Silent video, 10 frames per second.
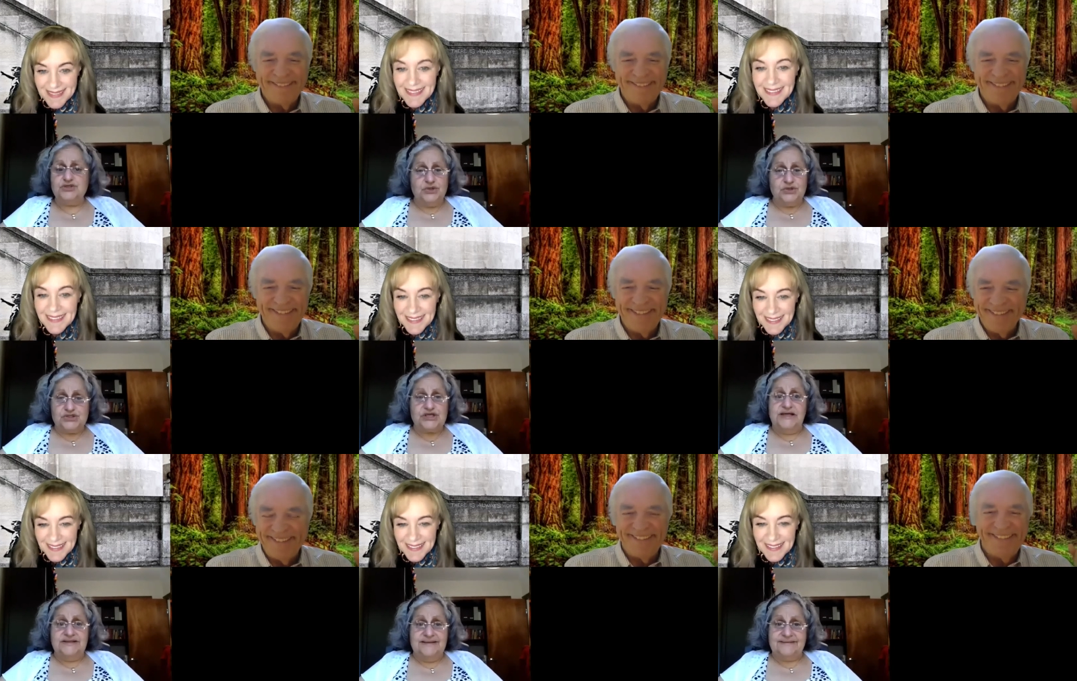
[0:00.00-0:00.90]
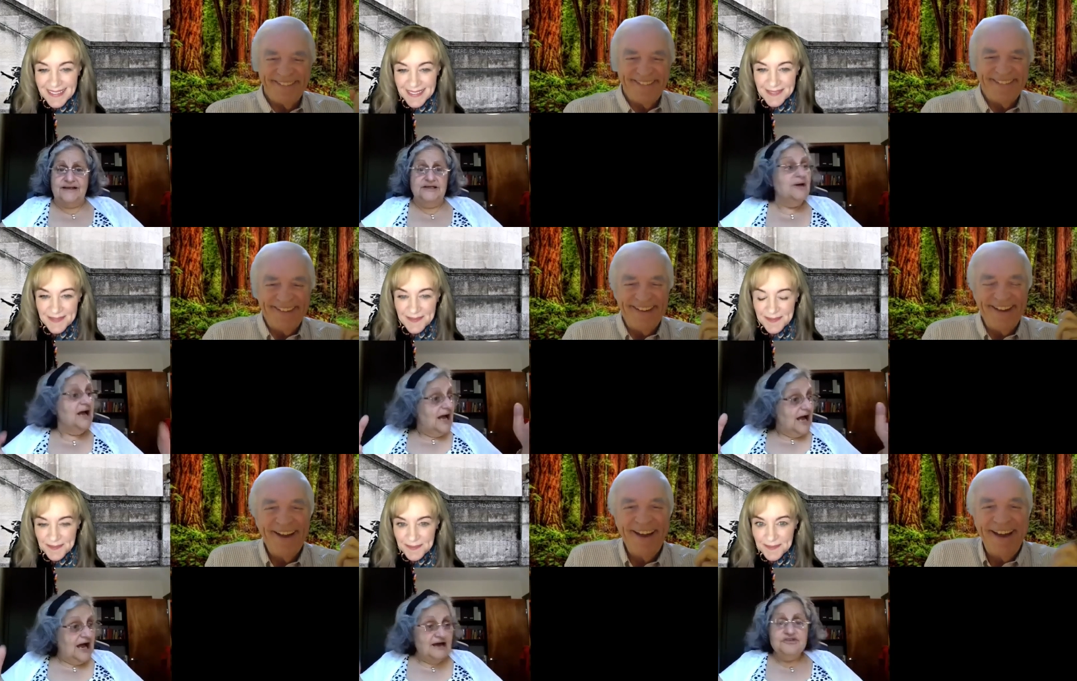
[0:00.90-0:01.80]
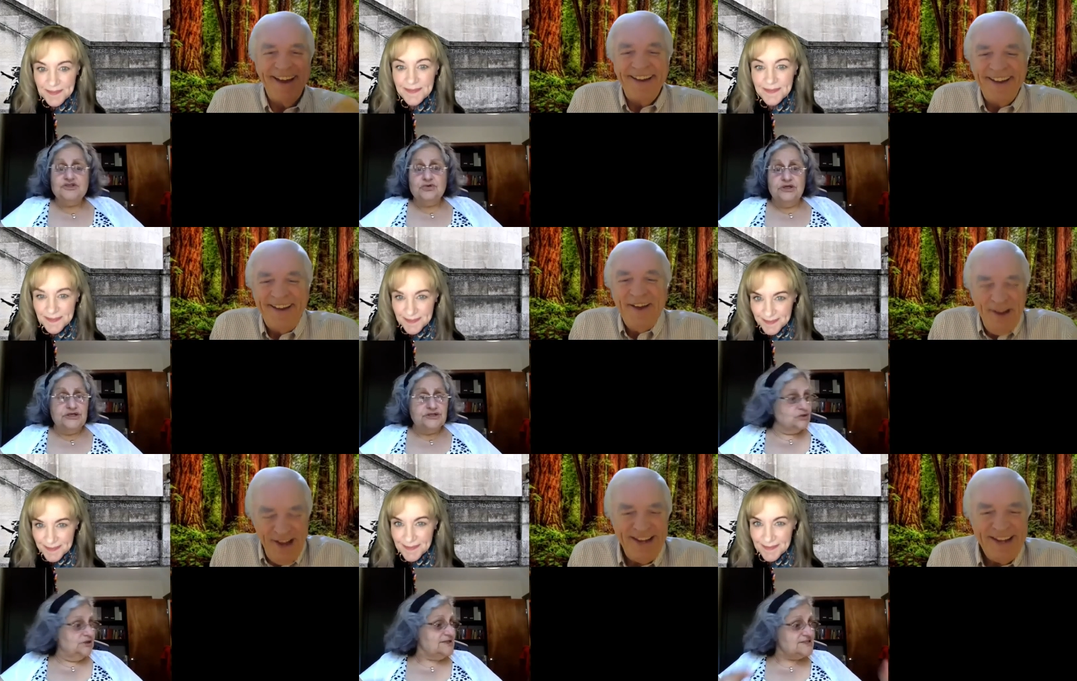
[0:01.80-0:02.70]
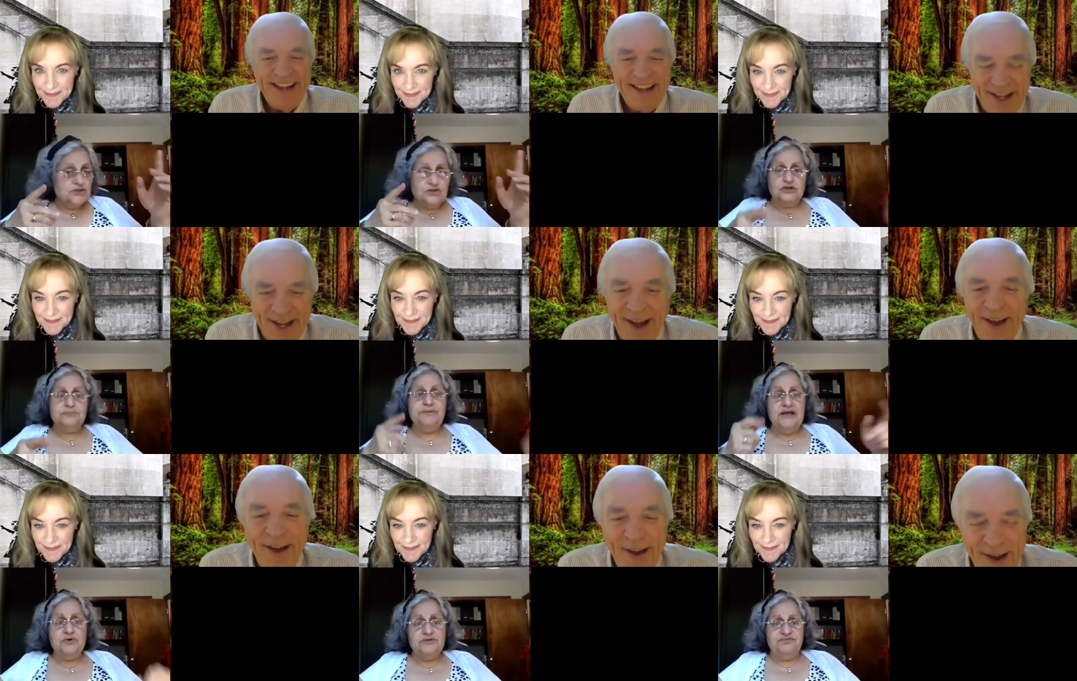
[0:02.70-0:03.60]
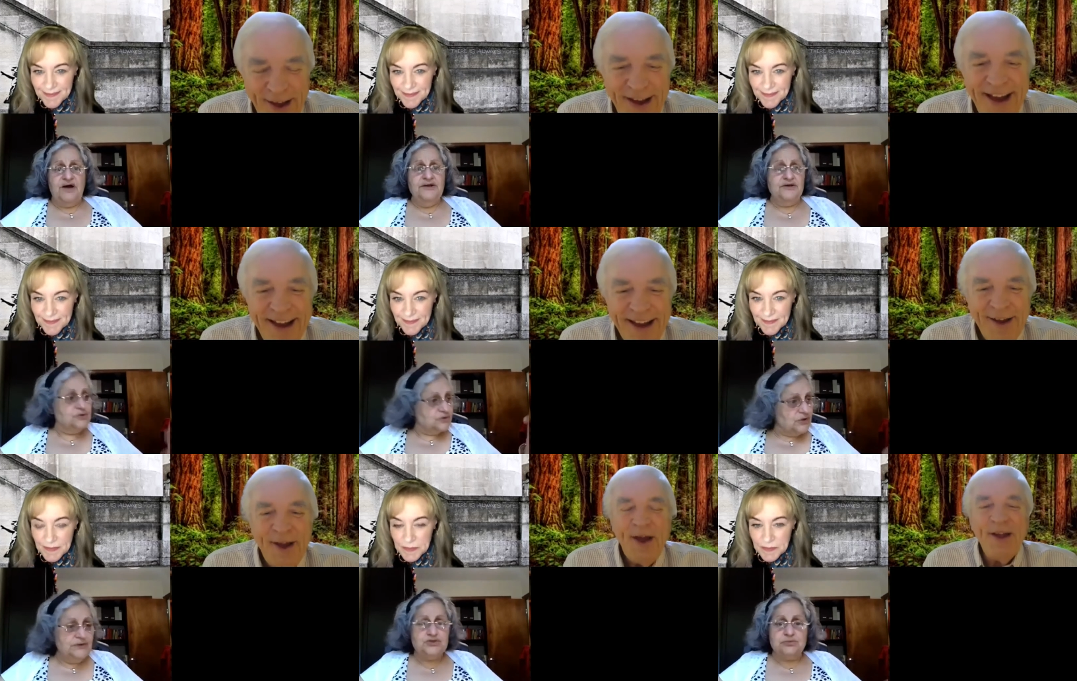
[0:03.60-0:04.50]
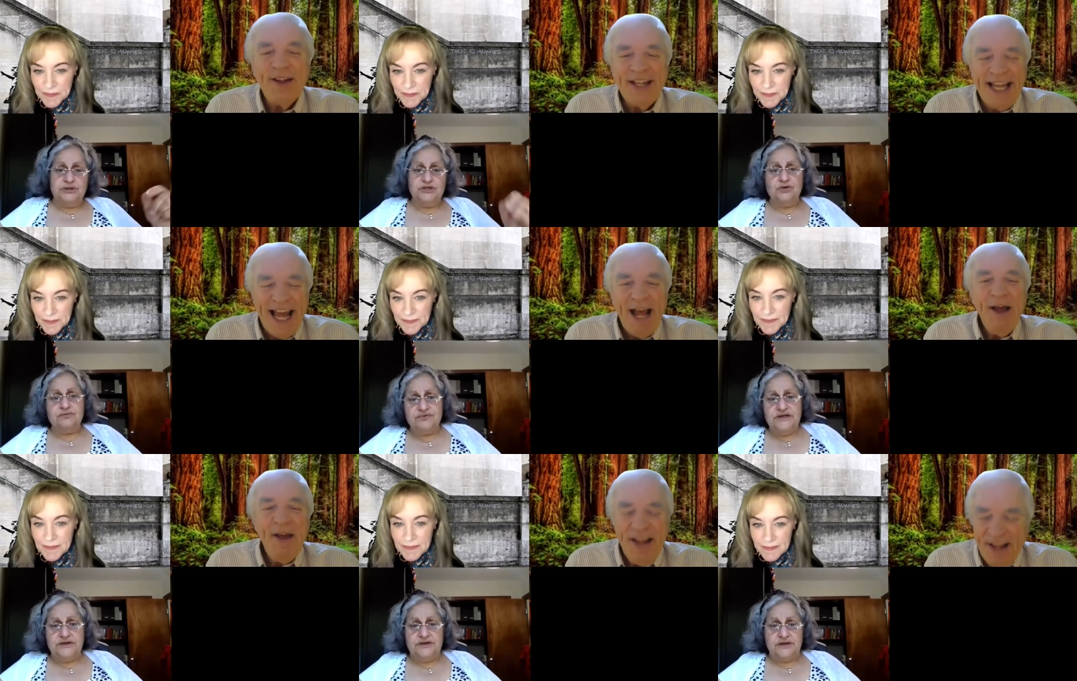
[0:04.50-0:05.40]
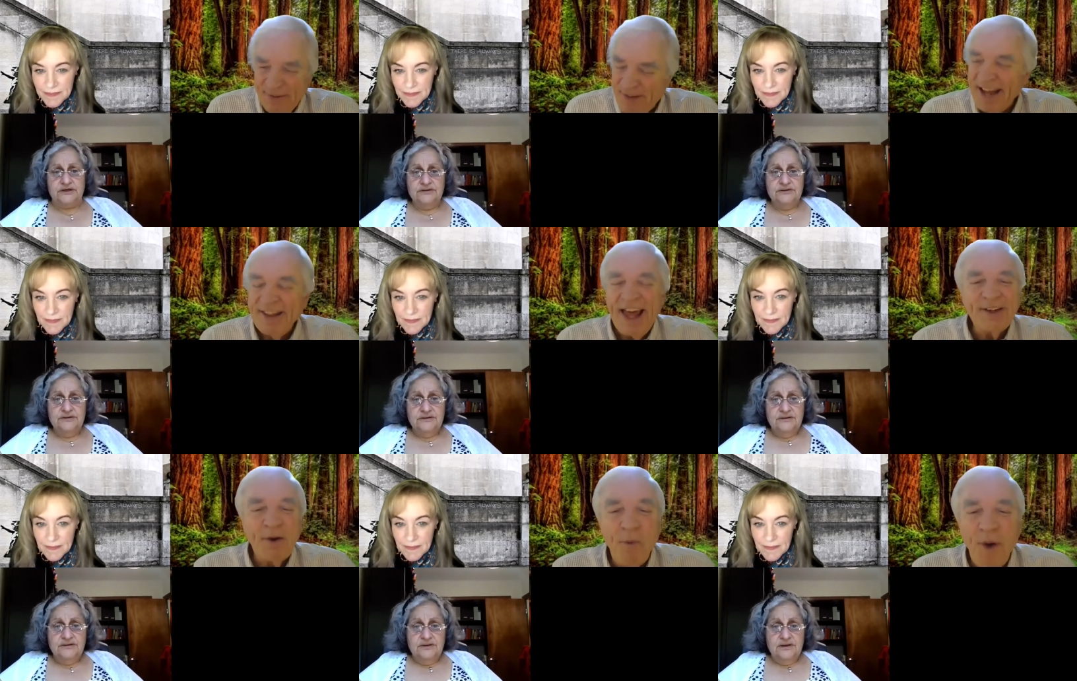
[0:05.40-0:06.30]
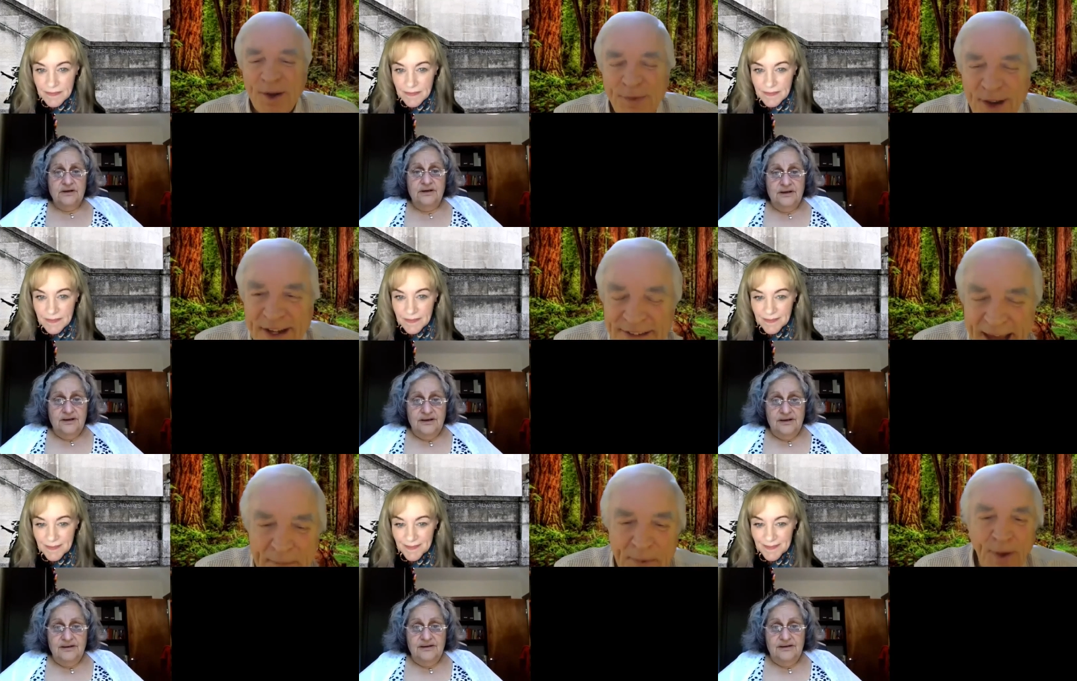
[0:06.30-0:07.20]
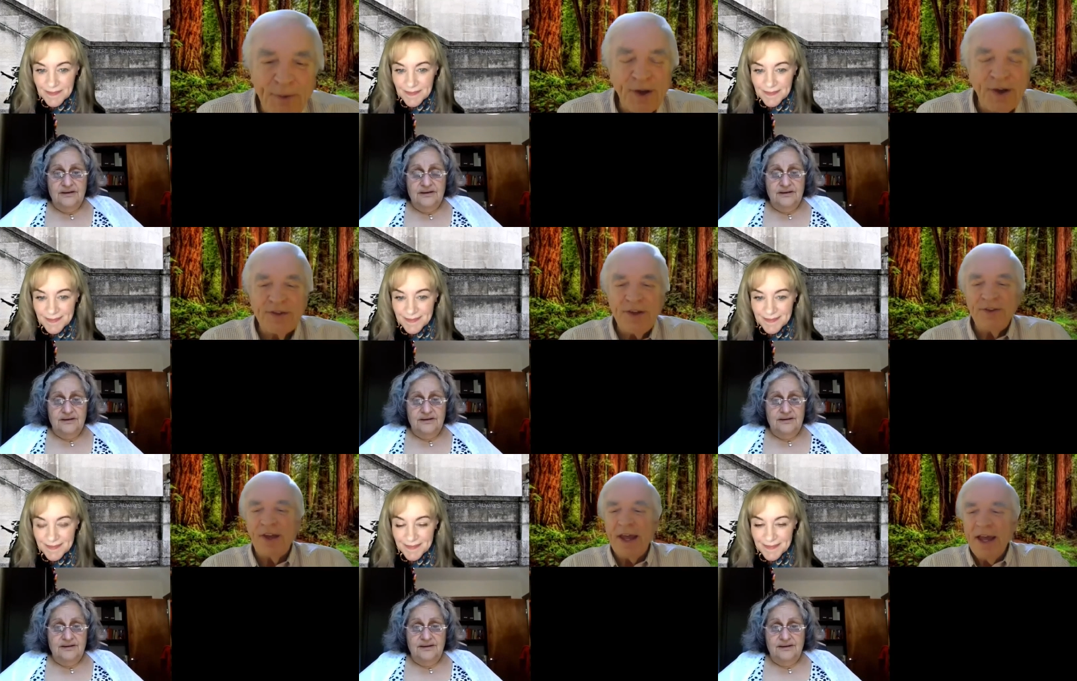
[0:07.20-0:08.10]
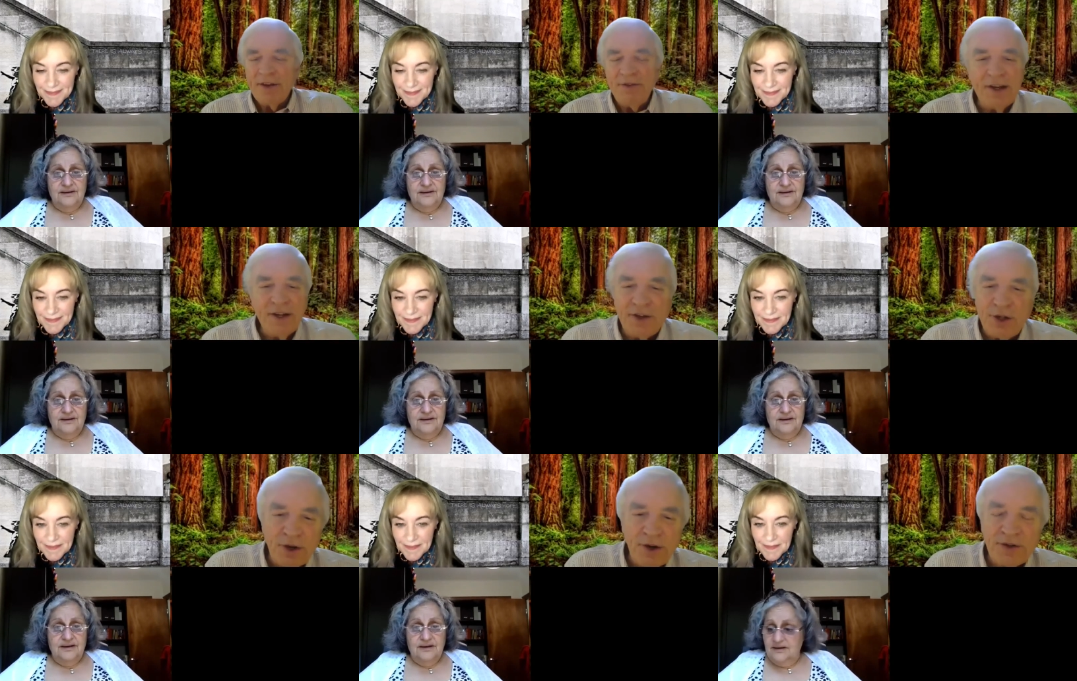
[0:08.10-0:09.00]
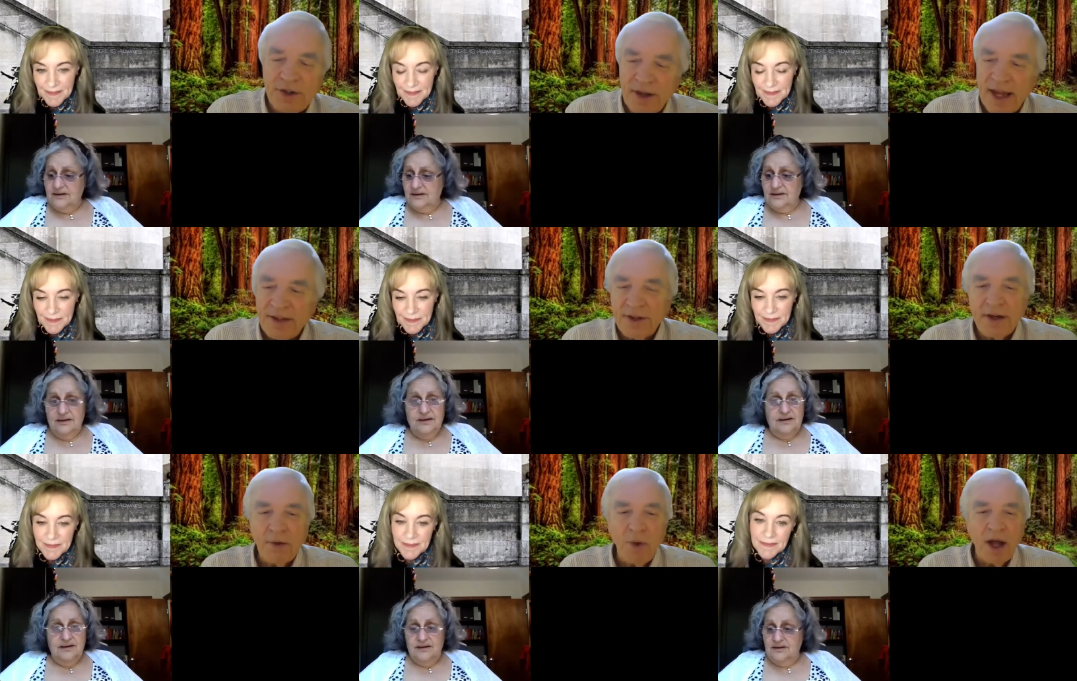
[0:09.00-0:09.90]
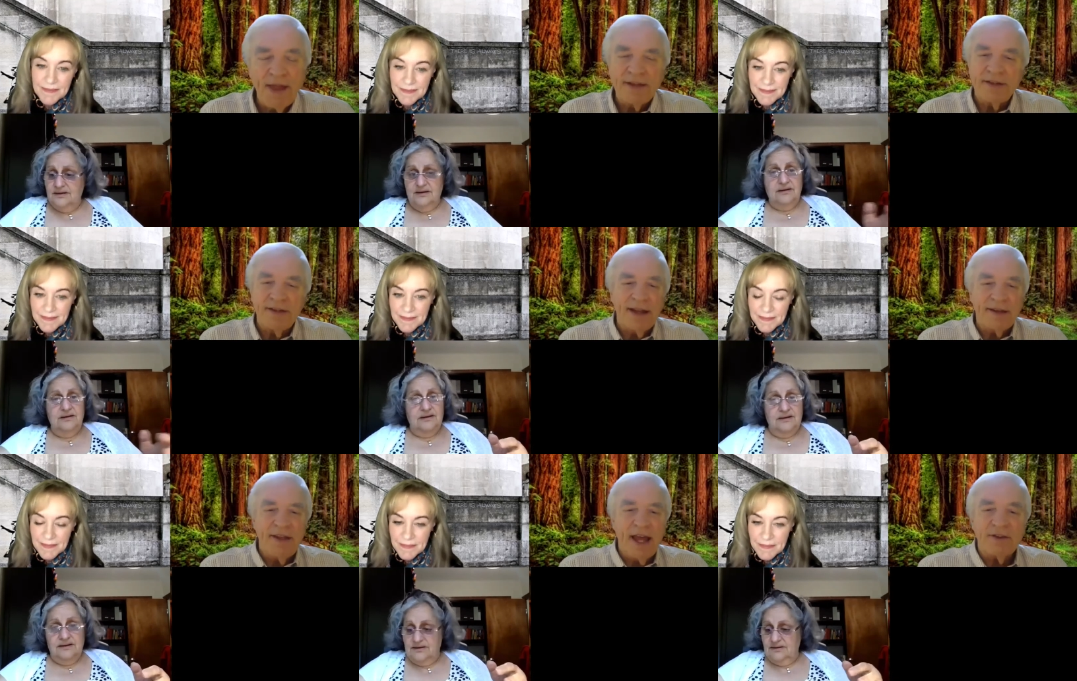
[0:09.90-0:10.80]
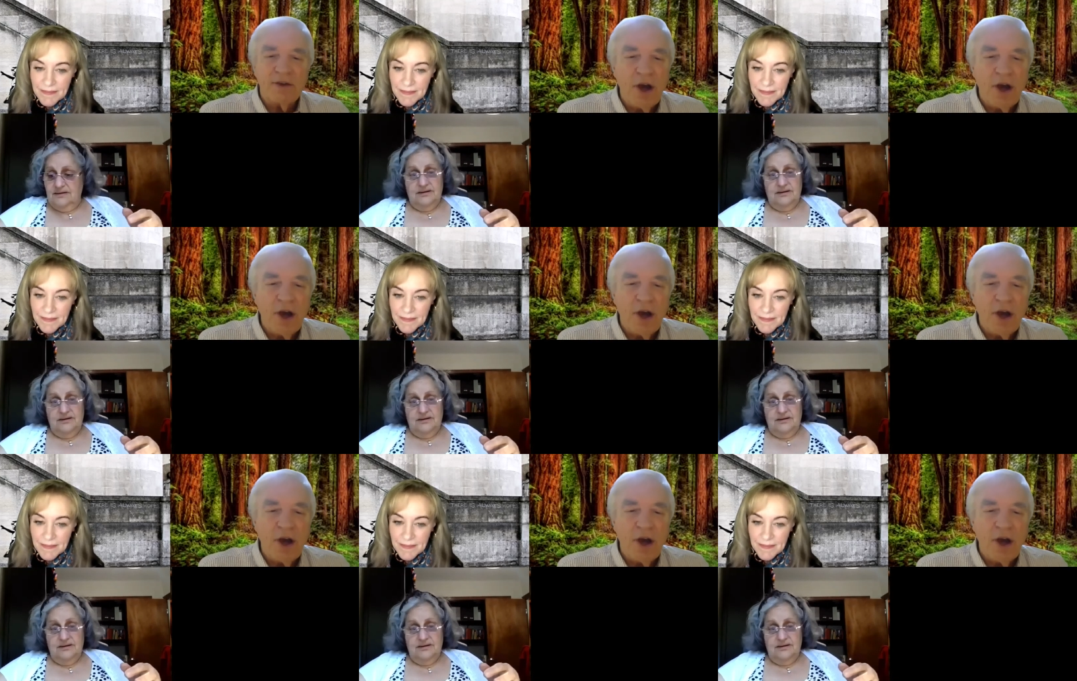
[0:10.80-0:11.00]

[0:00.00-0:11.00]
Speaker 1: your child and tell him, haven't you learned your lesson? Don't play with fire. You're going to burn your finger.
Speaker 2: That's a wonderful example, because you say, didn't you learn your lesson? Well, that's